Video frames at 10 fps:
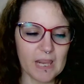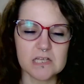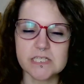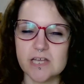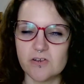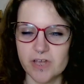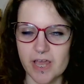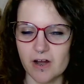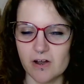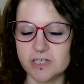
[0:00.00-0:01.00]

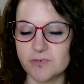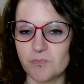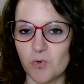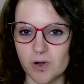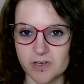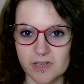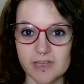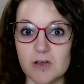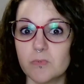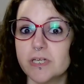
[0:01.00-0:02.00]
self-care is
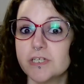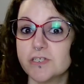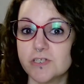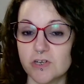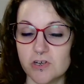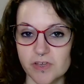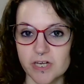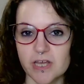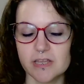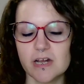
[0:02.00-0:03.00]
important, that we deserve
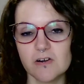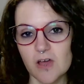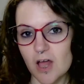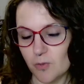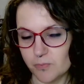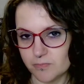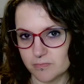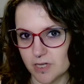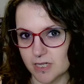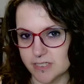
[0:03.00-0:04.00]
it, and that it'll help
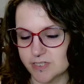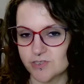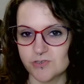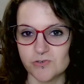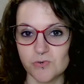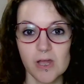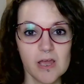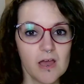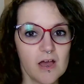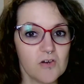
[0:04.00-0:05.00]
us to
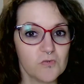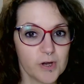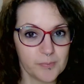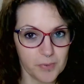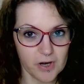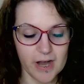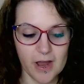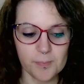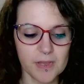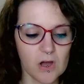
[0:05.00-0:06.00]
avoid
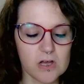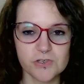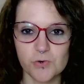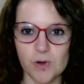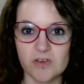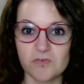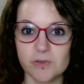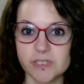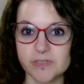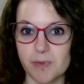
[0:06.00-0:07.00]
burnout. Also great for
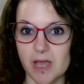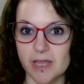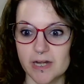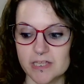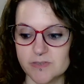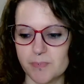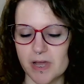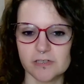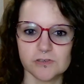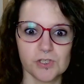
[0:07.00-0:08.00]
the spine and
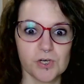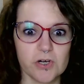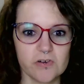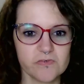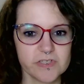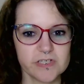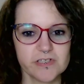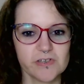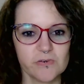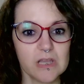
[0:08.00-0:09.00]
spinal nerves.
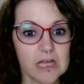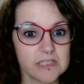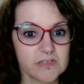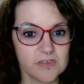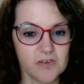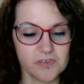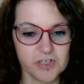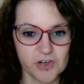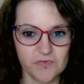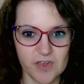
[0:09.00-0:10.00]
So lots of love
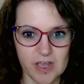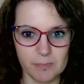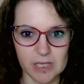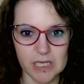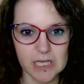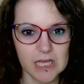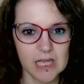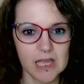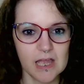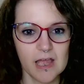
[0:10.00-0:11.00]
to your family.
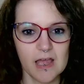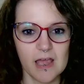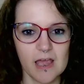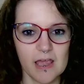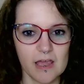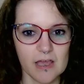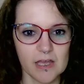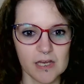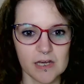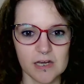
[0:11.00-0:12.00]

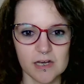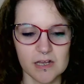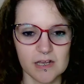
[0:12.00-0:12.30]
And